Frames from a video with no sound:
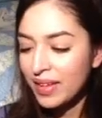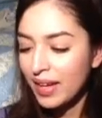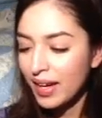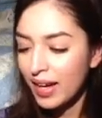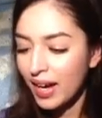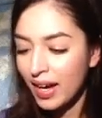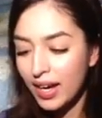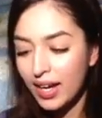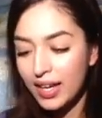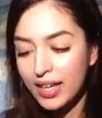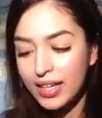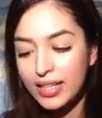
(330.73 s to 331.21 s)

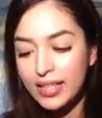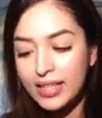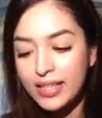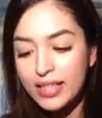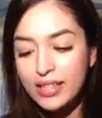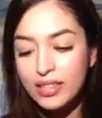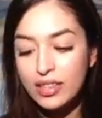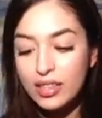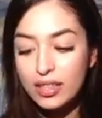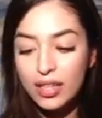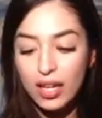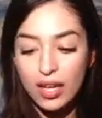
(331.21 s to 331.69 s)

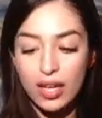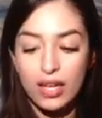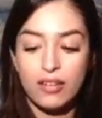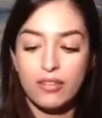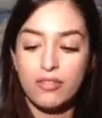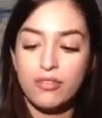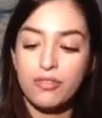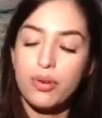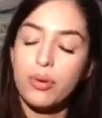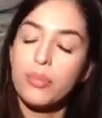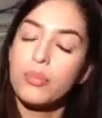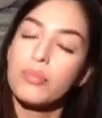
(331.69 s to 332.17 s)
I
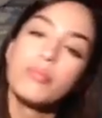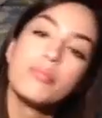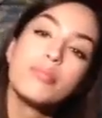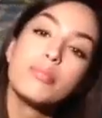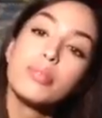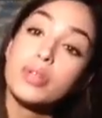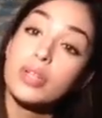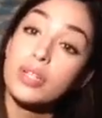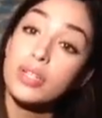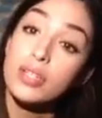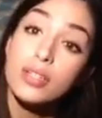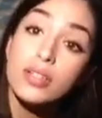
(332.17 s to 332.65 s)
love
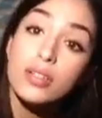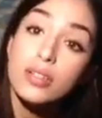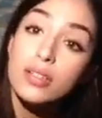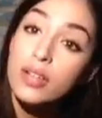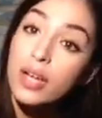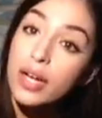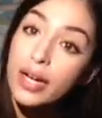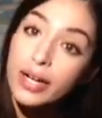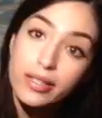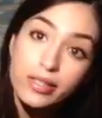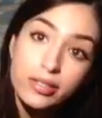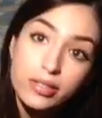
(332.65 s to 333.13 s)
Pretty Little
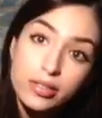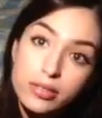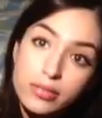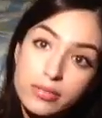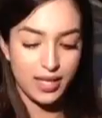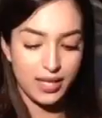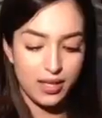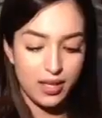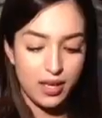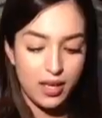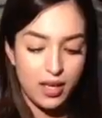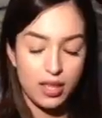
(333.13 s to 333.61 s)
Liars.
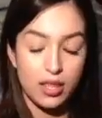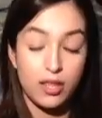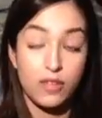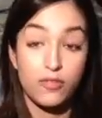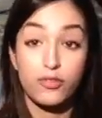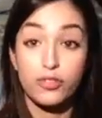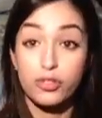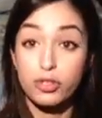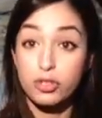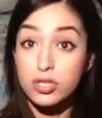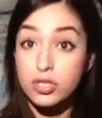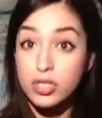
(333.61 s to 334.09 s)
The
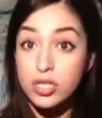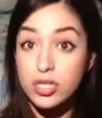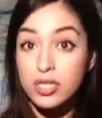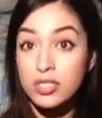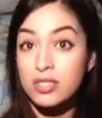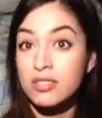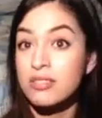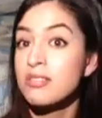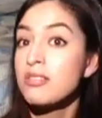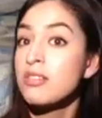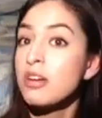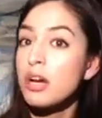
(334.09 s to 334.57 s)
first
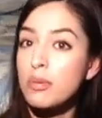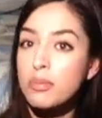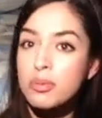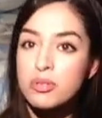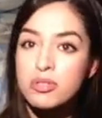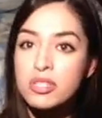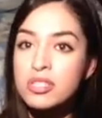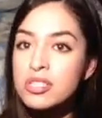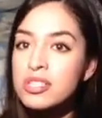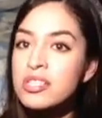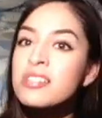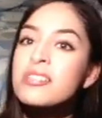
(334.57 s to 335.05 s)
season, couple
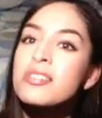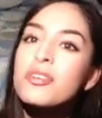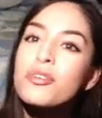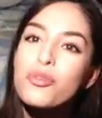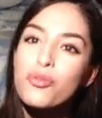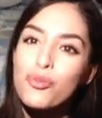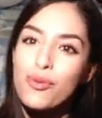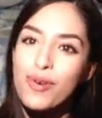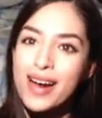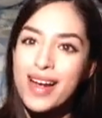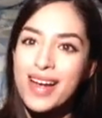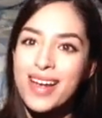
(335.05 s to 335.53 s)
seasons,
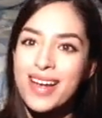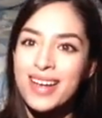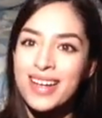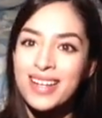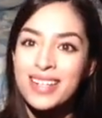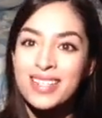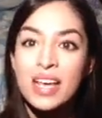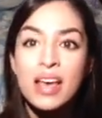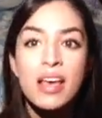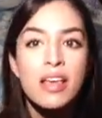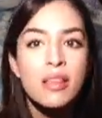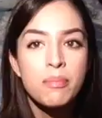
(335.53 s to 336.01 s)

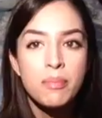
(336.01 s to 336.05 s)
great.